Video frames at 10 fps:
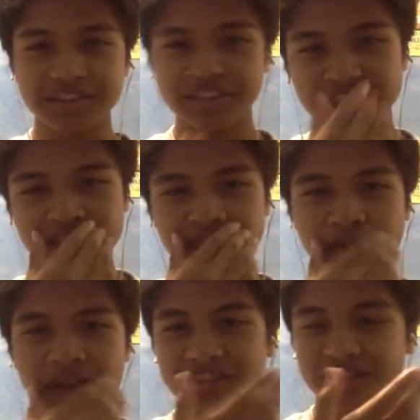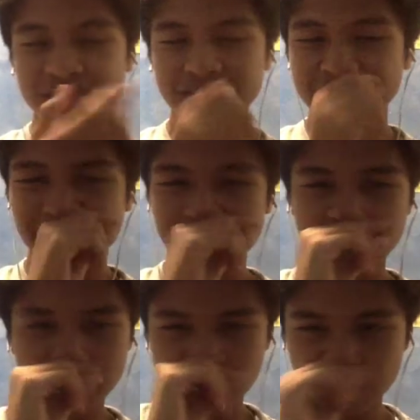He just smiled and just
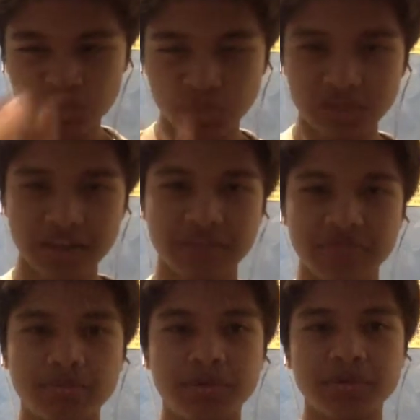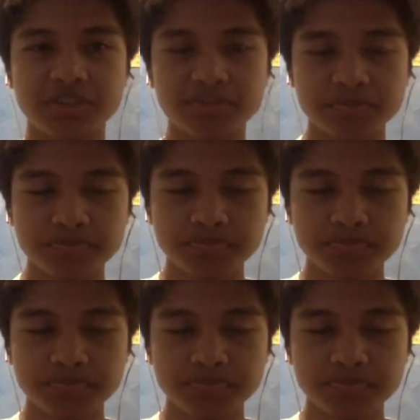gave those what the F moments.